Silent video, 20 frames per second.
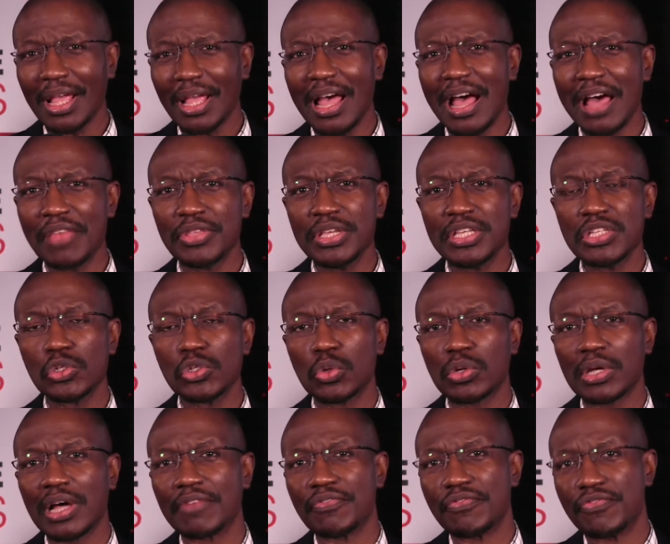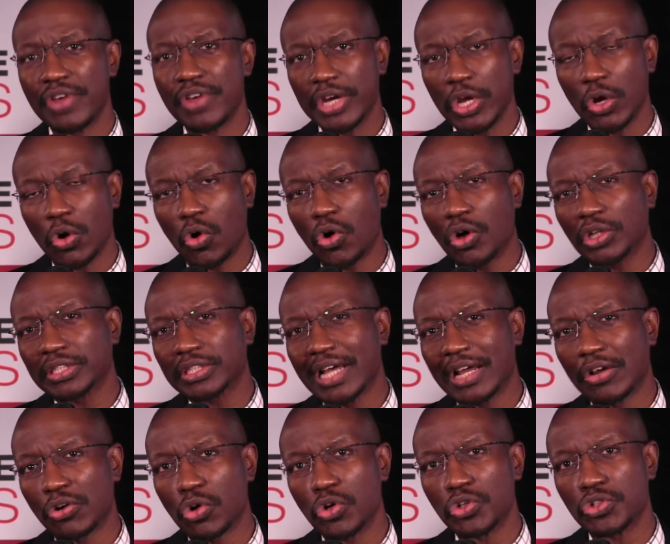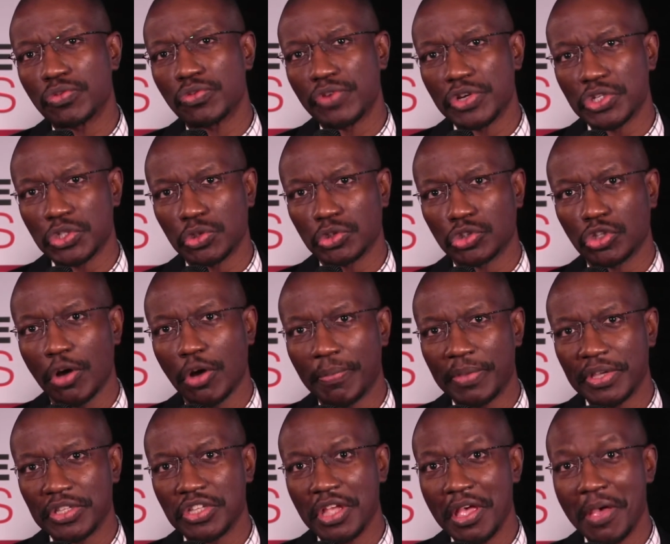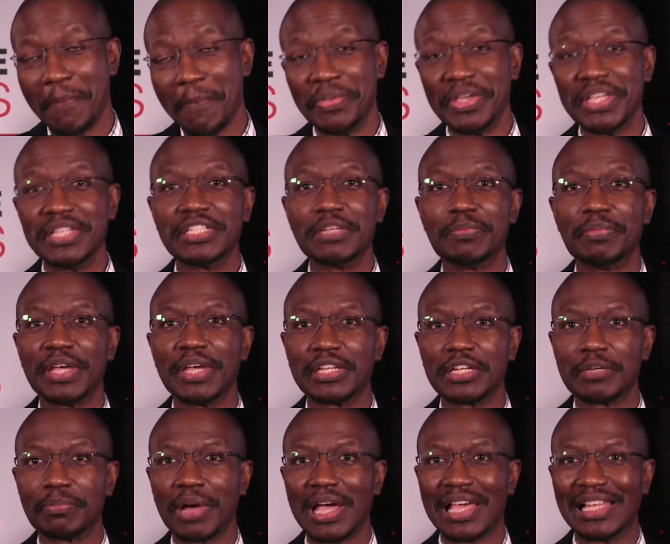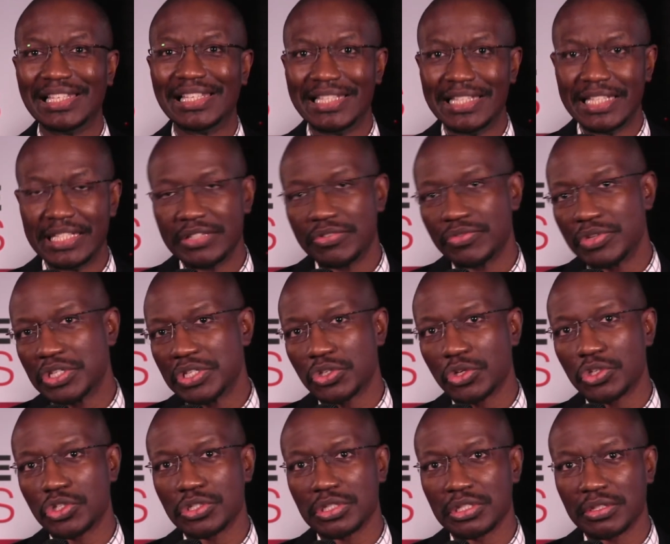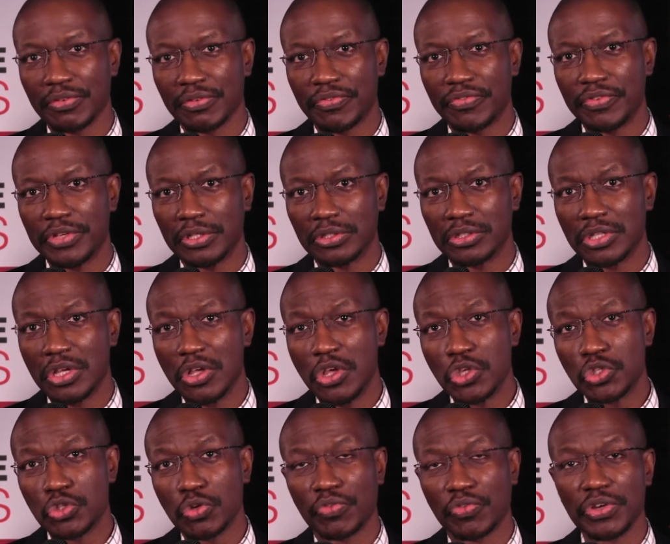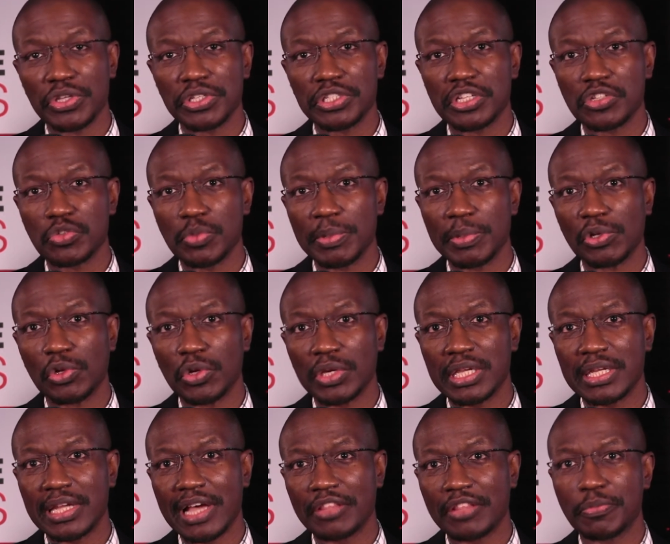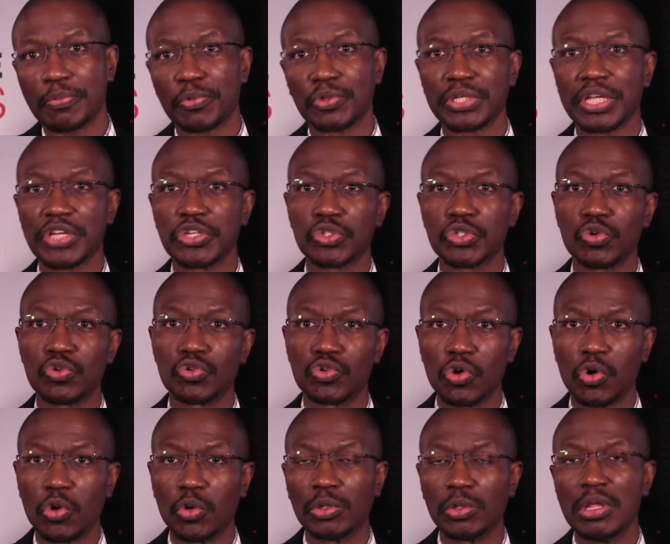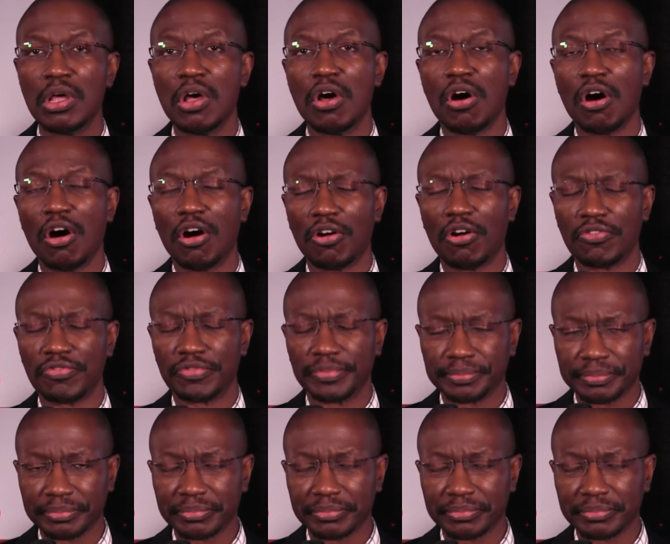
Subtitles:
And these look at very hot and controversial topics being debated by leading researchers in the field. So for instance, we'll be looking at the potential role of